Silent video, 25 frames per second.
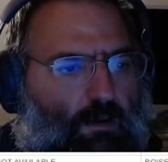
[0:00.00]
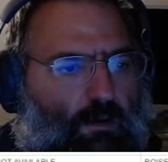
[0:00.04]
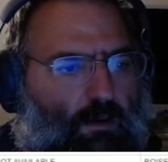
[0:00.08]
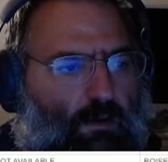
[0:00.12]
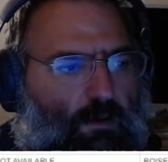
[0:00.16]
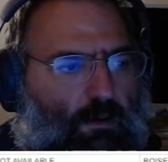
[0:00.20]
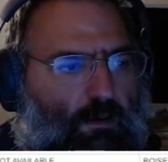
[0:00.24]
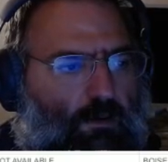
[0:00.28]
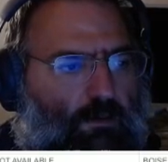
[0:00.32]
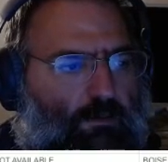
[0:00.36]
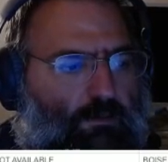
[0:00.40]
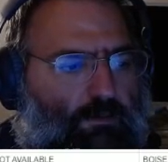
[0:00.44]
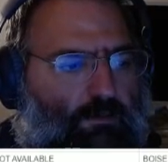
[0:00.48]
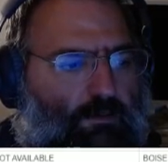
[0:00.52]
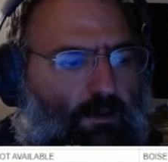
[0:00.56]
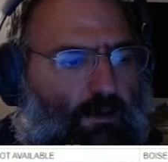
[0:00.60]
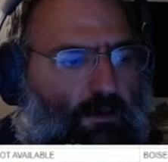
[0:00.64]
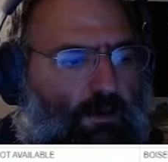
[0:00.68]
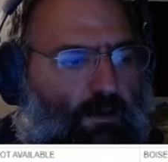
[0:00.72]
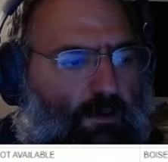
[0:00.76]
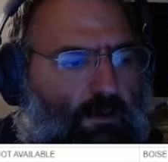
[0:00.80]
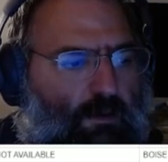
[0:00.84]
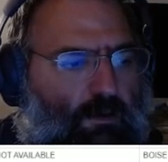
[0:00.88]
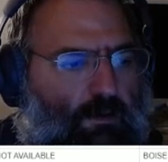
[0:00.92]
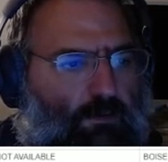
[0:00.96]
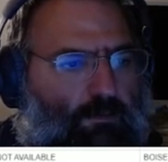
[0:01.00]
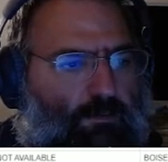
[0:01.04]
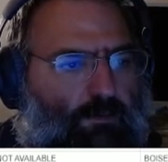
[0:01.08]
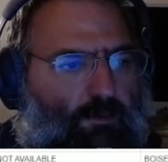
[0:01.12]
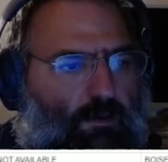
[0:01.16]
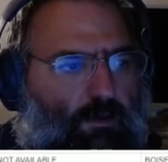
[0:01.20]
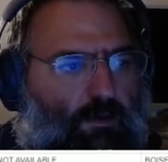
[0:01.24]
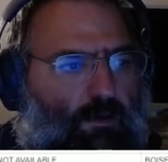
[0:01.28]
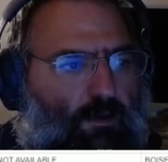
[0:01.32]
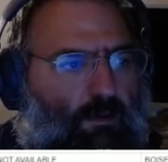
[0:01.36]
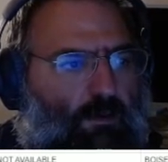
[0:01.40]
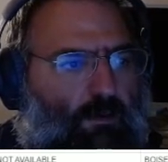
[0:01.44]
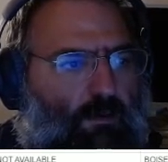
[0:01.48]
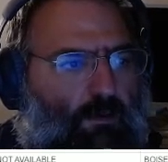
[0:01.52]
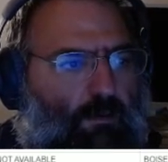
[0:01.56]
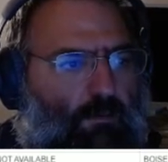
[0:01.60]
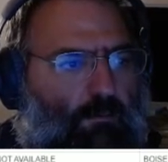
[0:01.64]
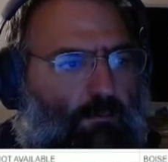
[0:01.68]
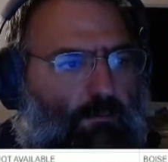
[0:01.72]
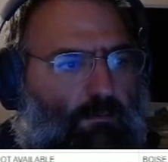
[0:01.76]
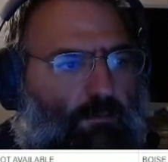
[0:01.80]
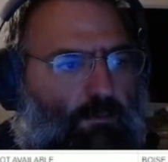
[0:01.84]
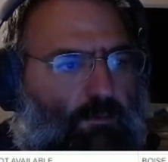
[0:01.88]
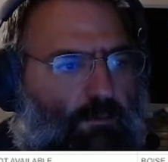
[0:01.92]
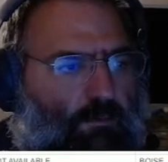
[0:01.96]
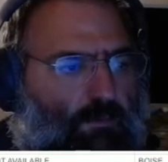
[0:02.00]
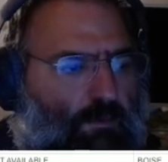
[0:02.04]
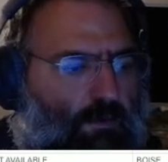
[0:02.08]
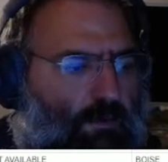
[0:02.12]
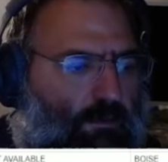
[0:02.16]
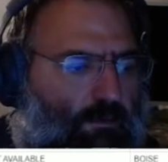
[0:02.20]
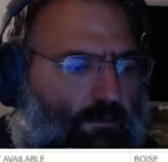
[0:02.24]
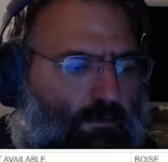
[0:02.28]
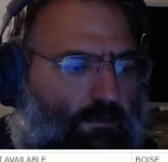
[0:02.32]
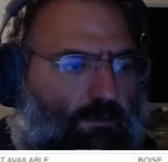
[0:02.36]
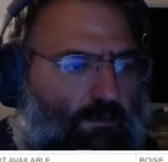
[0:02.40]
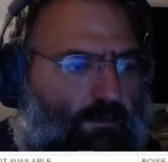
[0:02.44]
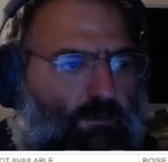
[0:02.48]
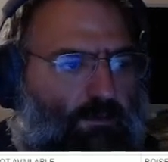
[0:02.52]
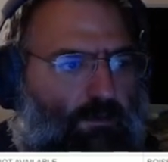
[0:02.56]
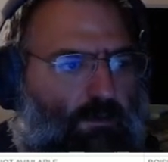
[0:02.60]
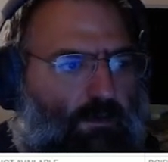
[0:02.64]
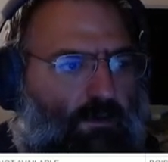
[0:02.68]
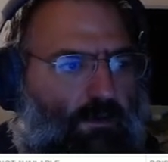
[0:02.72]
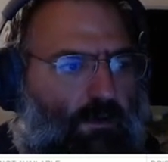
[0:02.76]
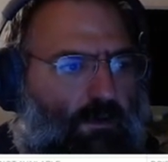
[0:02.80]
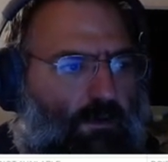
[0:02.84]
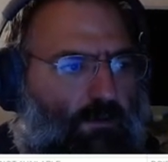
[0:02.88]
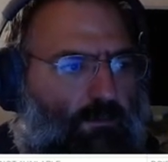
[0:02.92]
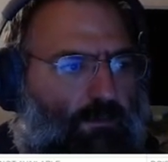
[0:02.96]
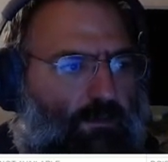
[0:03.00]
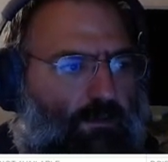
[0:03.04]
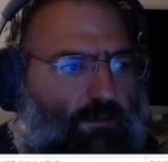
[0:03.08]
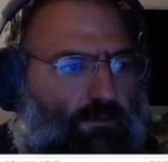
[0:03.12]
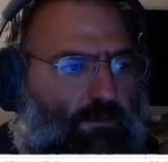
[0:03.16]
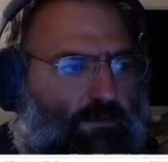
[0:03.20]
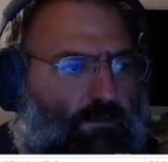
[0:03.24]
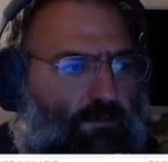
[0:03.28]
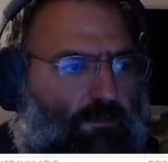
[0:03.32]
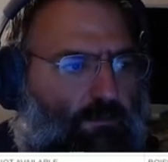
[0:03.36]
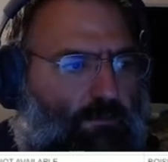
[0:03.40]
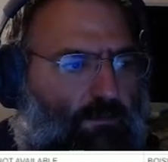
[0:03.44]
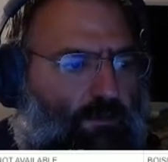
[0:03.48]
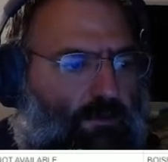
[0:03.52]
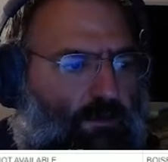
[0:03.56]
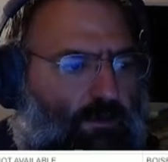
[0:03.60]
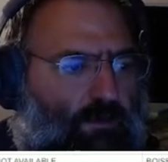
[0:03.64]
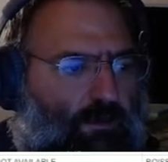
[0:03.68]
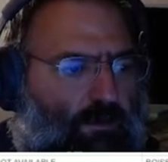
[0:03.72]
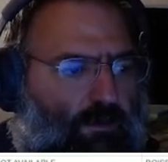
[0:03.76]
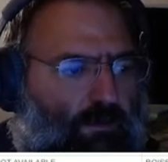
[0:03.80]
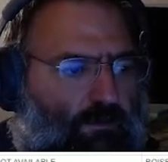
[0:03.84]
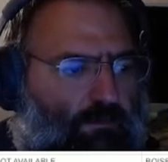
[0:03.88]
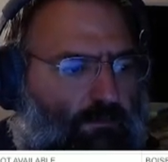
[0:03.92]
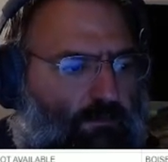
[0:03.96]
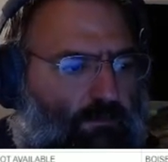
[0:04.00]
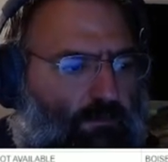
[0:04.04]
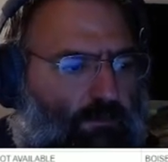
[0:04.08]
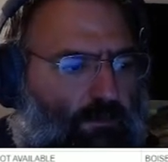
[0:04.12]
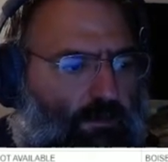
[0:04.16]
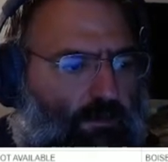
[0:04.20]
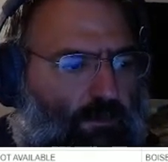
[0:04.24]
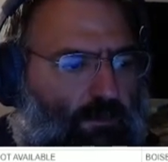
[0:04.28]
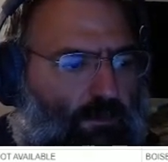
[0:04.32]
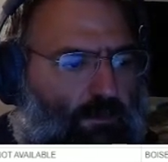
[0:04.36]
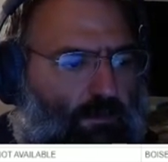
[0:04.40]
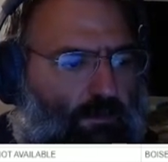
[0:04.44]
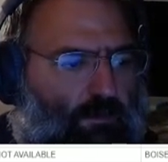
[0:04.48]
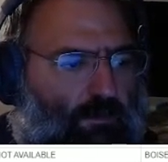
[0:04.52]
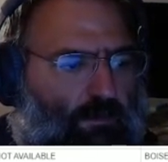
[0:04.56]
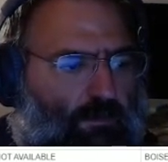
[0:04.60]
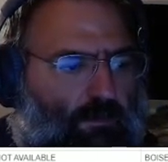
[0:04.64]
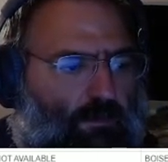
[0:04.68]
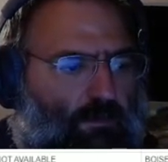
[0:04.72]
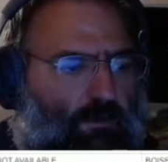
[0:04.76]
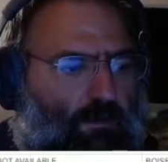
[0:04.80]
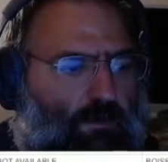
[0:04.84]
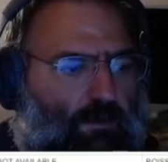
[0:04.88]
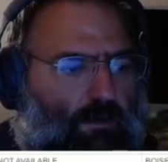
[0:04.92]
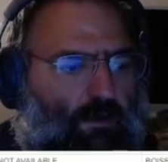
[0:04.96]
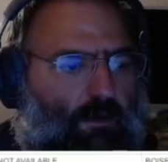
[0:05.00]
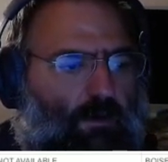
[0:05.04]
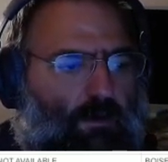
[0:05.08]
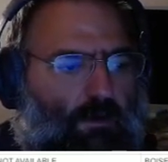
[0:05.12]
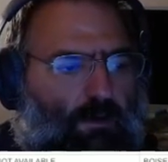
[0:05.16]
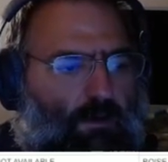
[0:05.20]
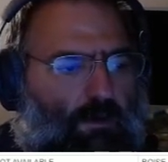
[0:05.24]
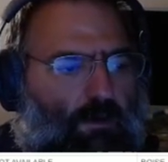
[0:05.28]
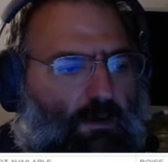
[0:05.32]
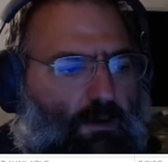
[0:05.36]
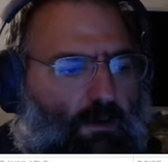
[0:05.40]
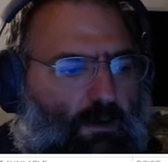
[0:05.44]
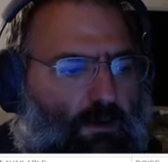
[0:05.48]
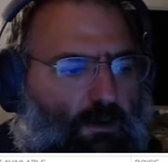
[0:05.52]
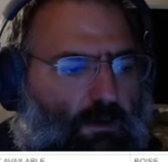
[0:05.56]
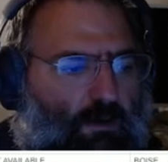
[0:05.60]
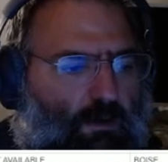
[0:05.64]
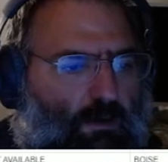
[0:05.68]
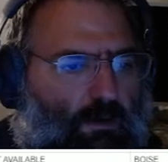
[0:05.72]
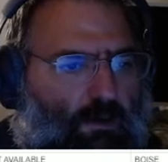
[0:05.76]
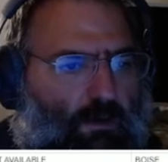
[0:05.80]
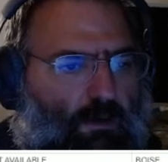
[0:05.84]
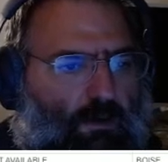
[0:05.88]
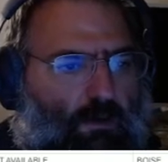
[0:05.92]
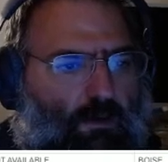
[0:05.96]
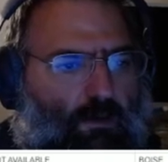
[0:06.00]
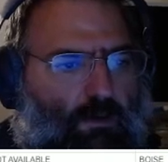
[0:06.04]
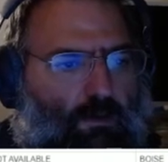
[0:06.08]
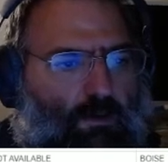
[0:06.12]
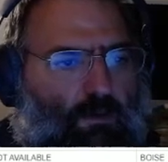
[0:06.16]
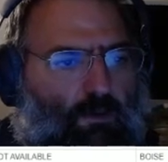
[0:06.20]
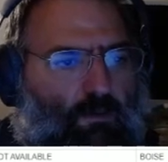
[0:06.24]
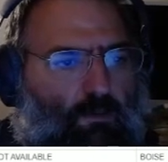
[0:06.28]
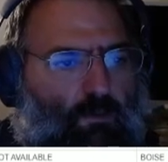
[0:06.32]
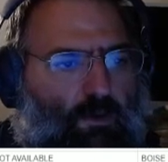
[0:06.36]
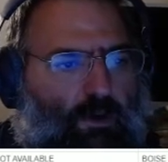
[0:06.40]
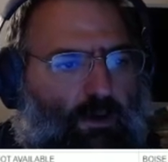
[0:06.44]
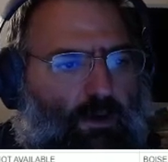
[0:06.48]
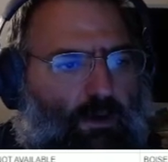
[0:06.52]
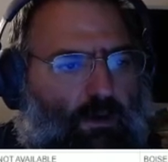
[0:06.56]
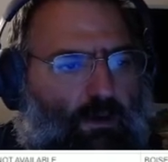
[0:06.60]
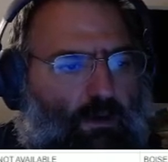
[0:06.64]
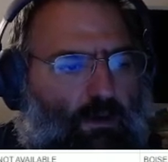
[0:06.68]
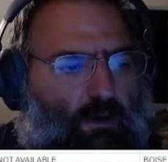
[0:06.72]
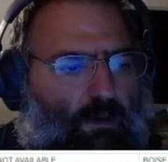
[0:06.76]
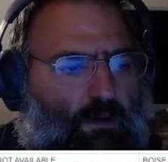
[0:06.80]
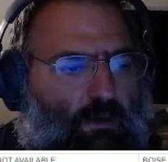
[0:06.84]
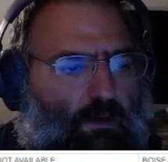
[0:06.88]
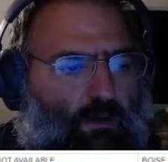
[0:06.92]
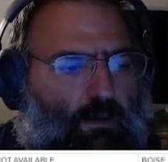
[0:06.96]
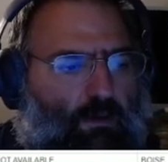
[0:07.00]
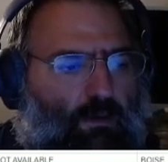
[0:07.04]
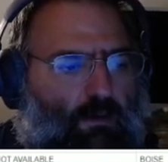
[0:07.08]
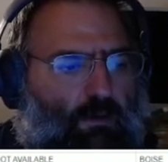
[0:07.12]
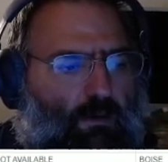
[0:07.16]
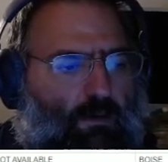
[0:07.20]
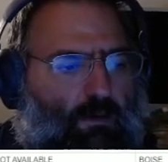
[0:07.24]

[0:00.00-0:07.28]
star from, I'll just copy since I'm already there, where